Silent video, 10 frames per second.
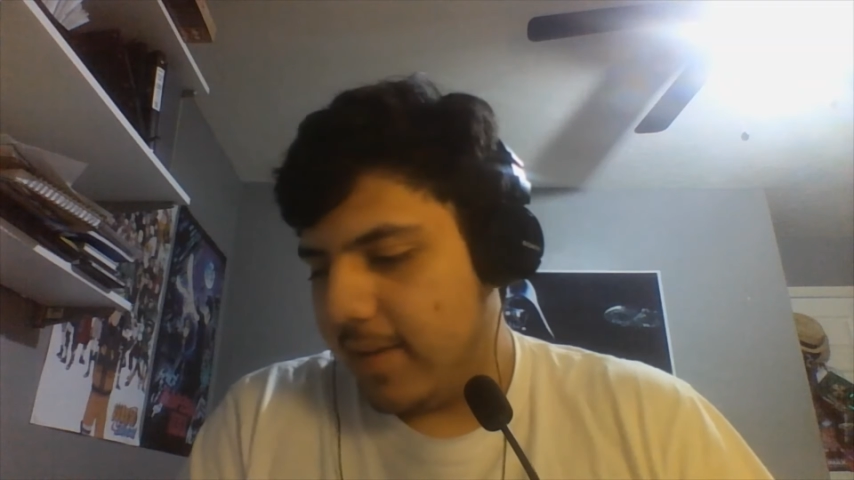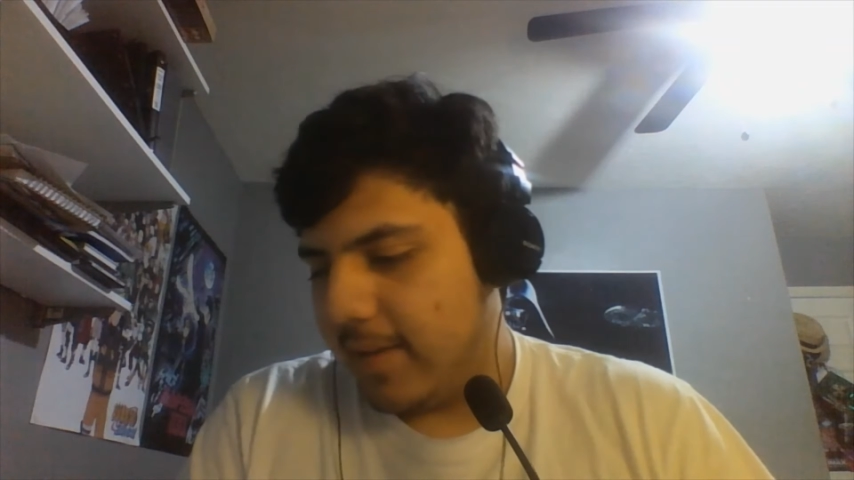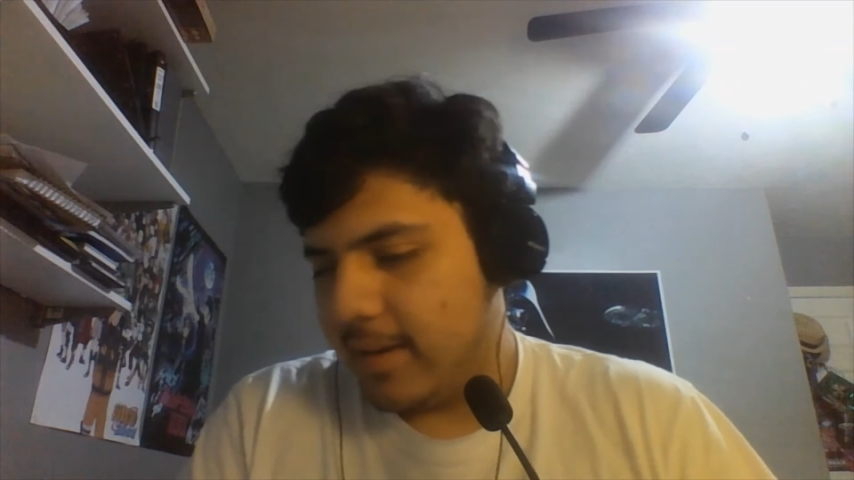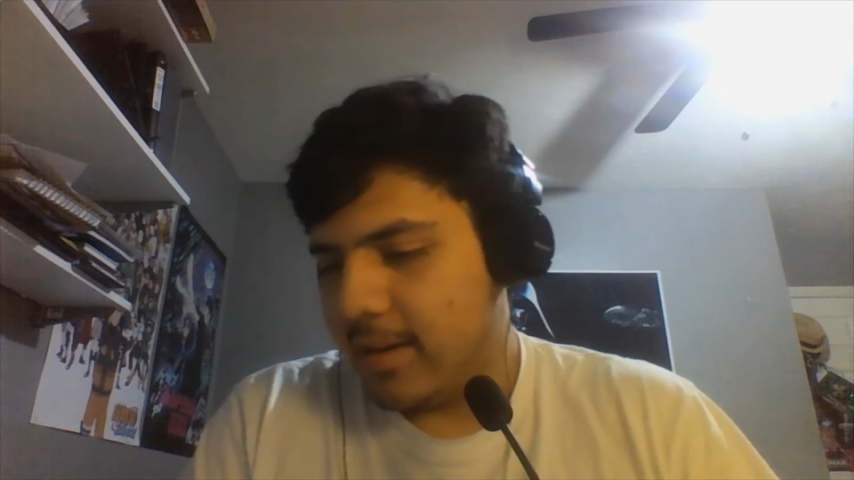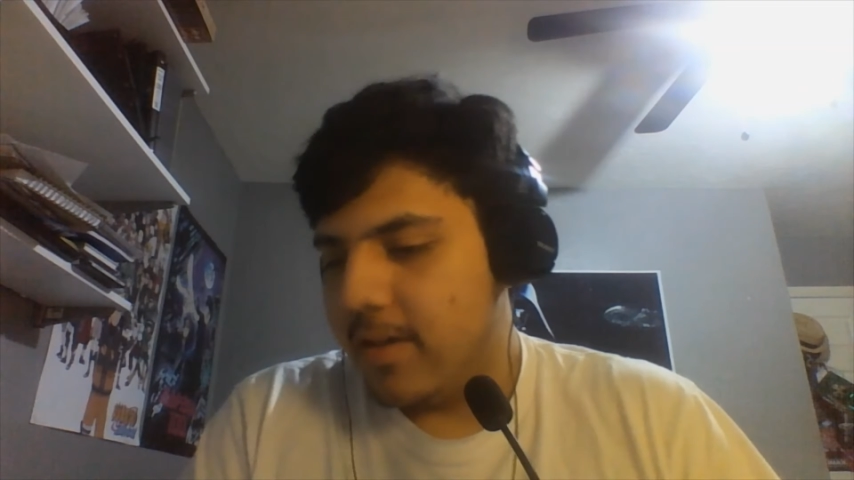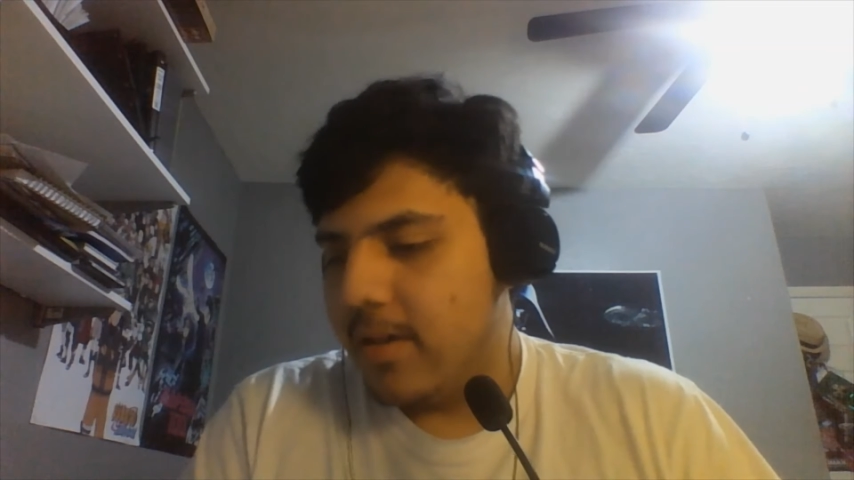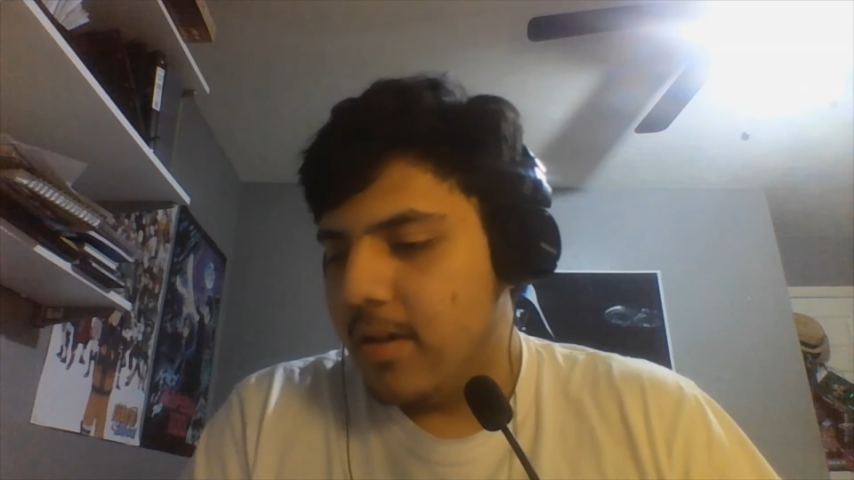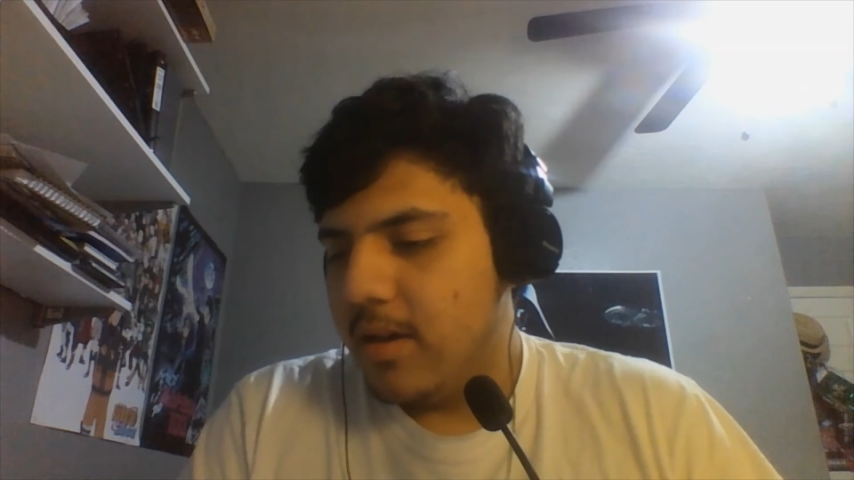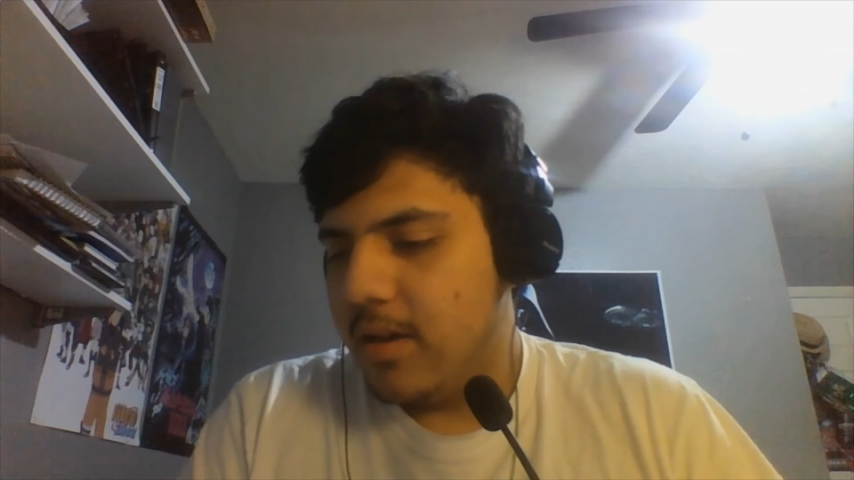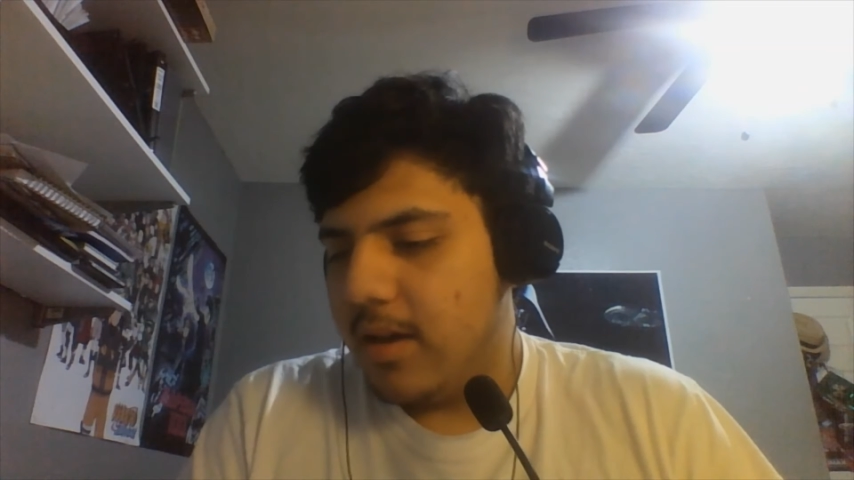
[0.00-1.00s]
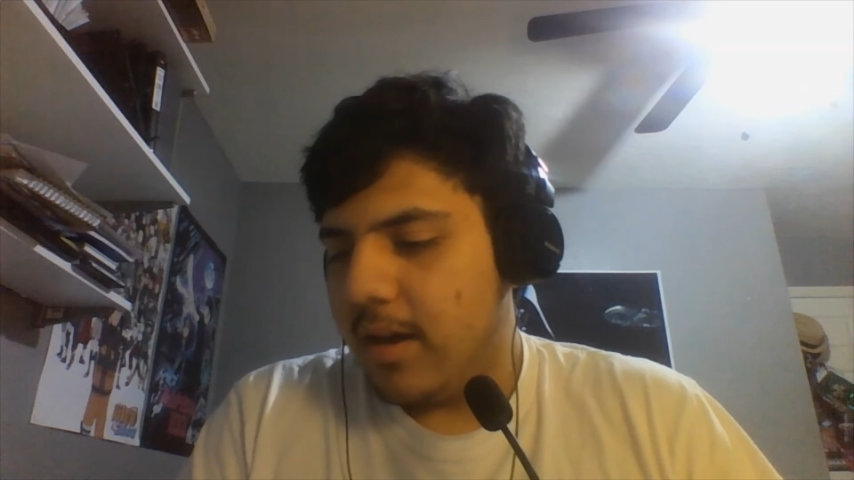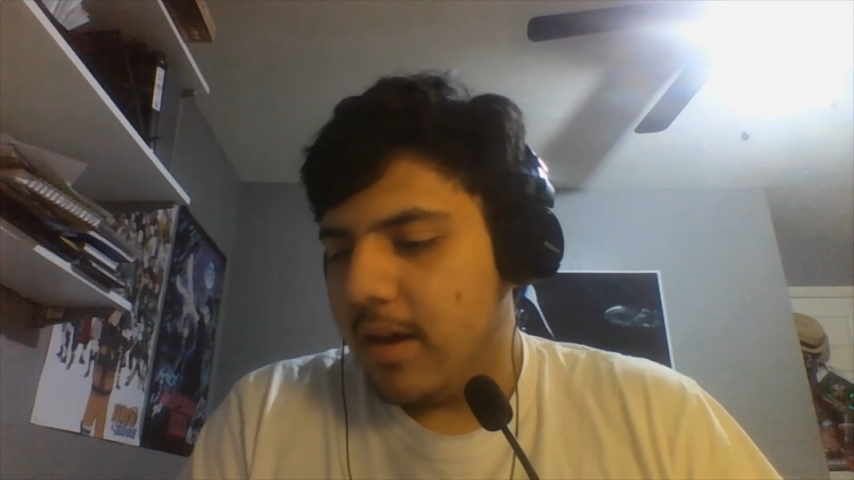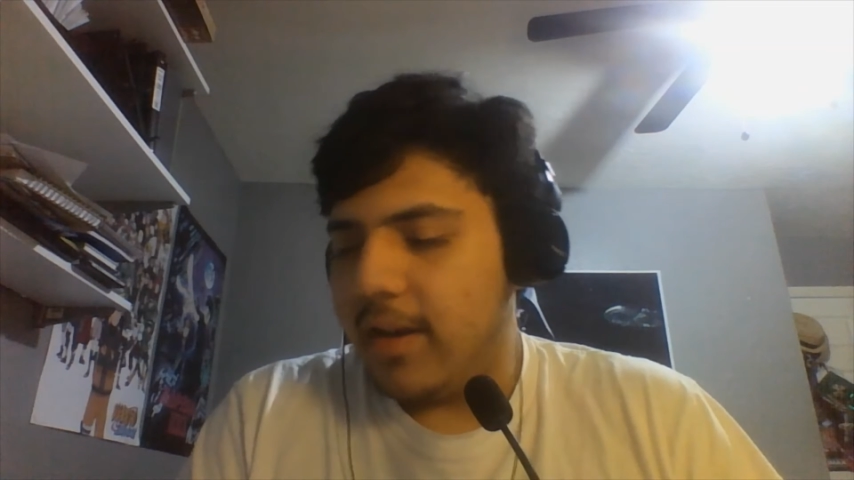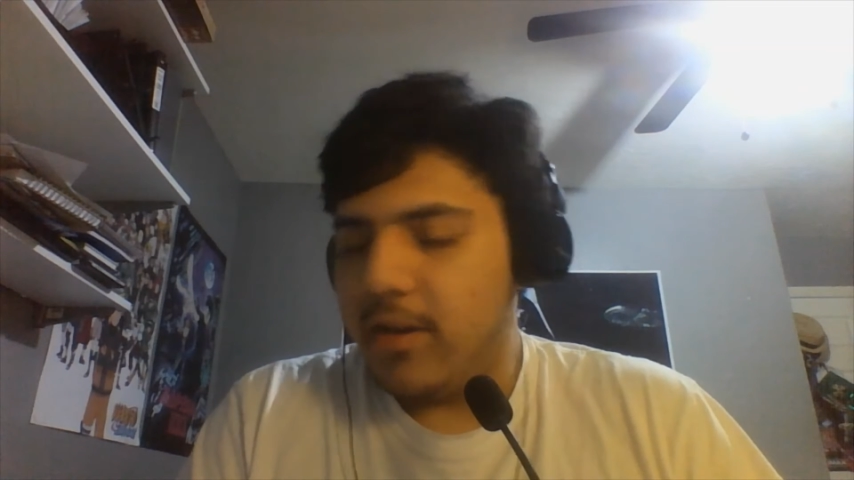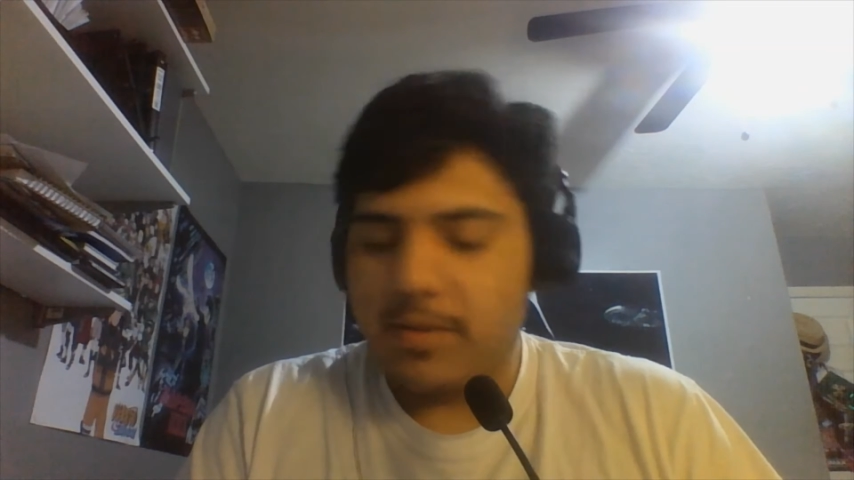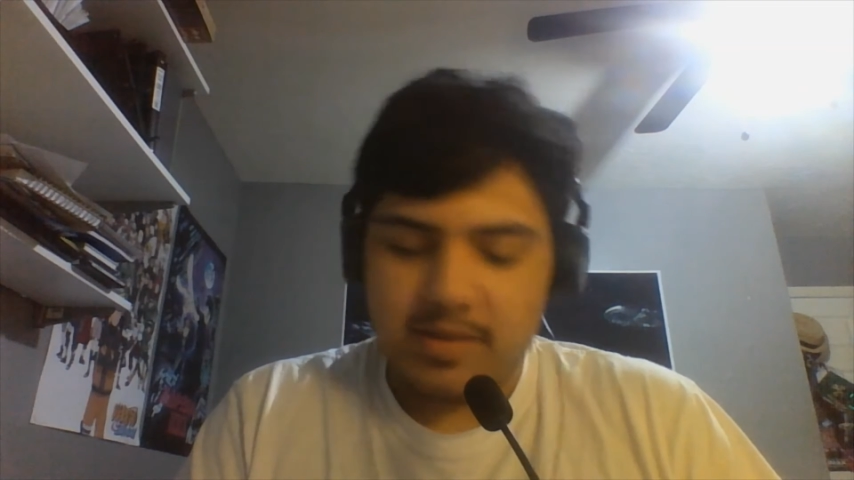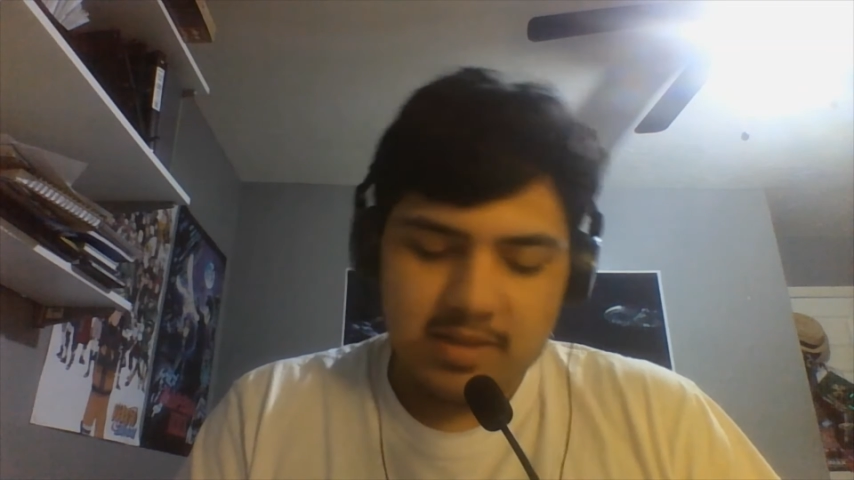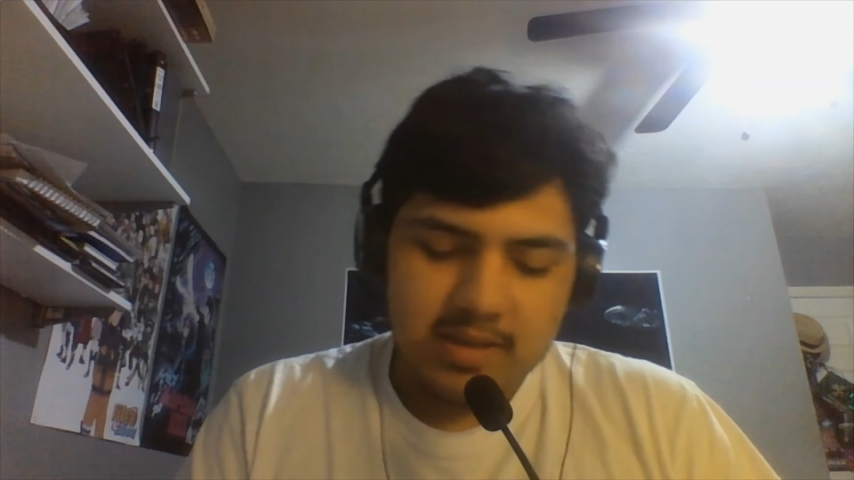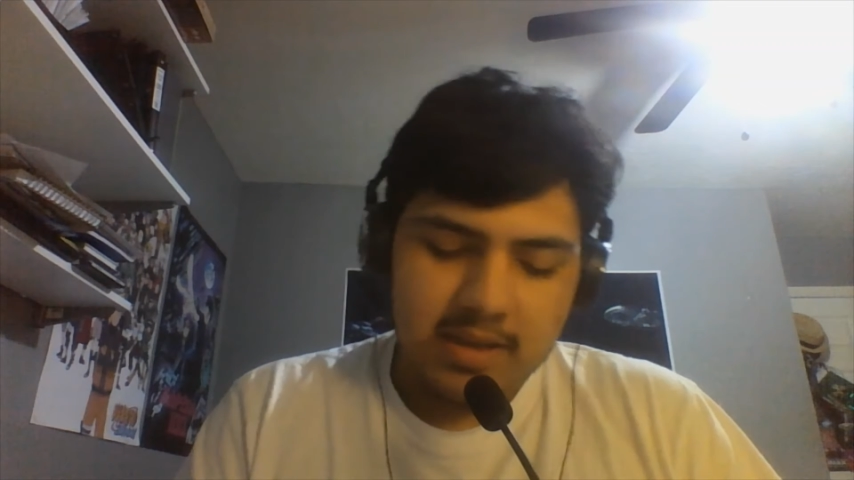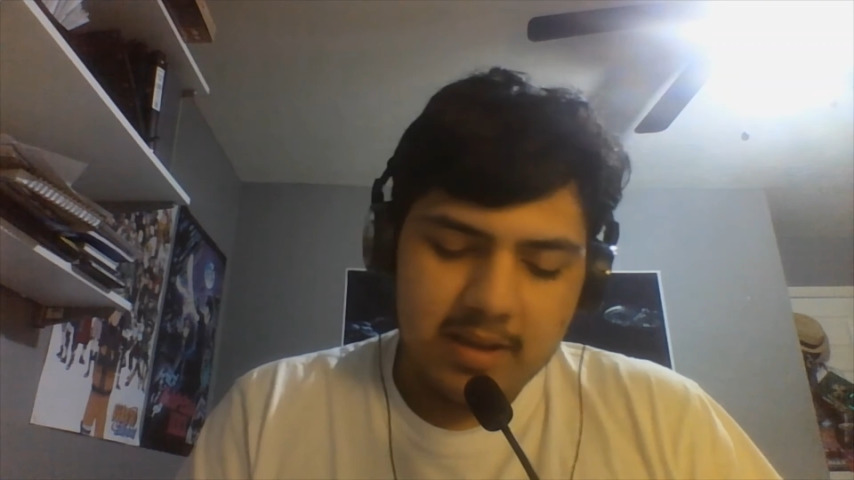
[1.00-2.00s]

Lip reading: And then I notice,